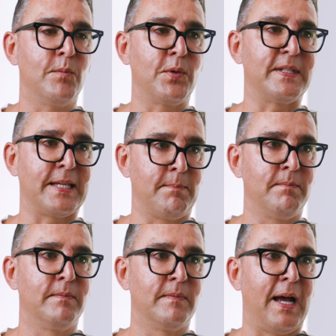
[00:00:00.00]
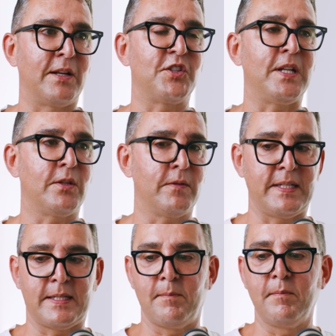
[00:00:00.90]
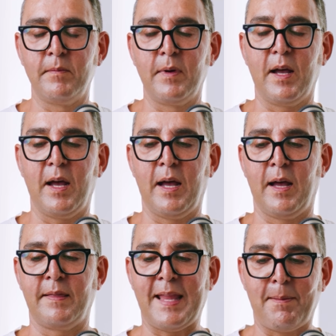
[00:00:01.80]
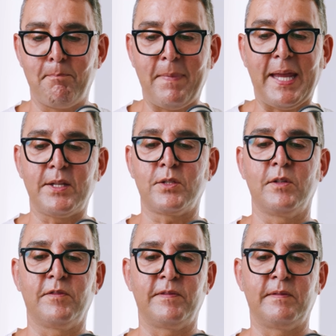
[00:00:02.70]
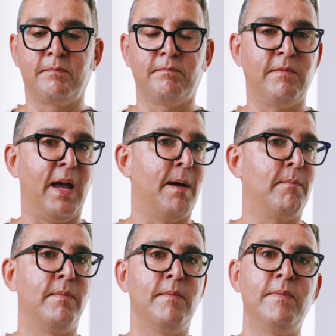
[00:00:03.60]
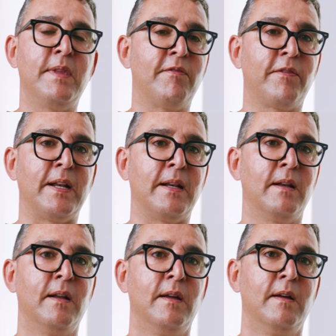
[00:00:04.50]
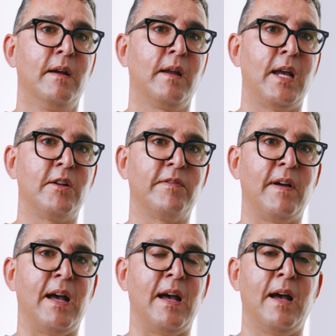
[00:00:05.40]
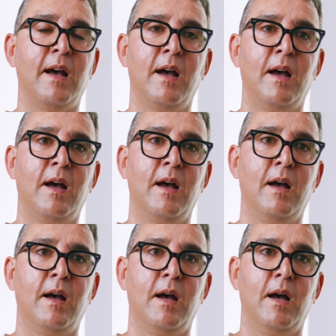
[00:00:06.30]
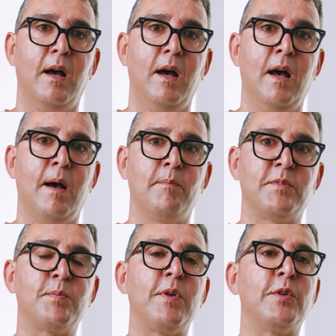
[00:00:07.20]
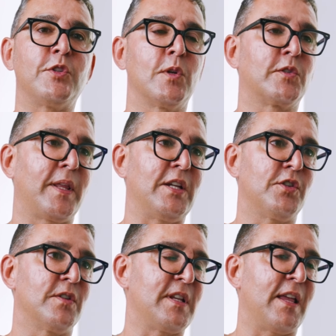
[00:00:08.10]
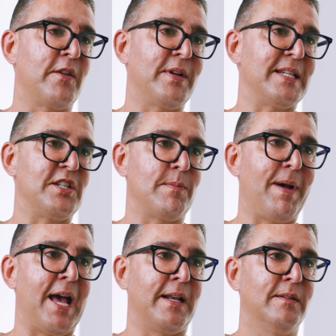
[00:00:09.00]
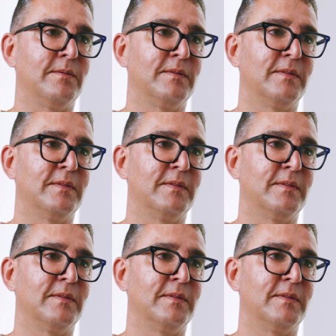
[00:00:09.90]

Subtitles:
Buddhism, and Shintoism. That mix of different kind of spiritual traditions that there is in Japan,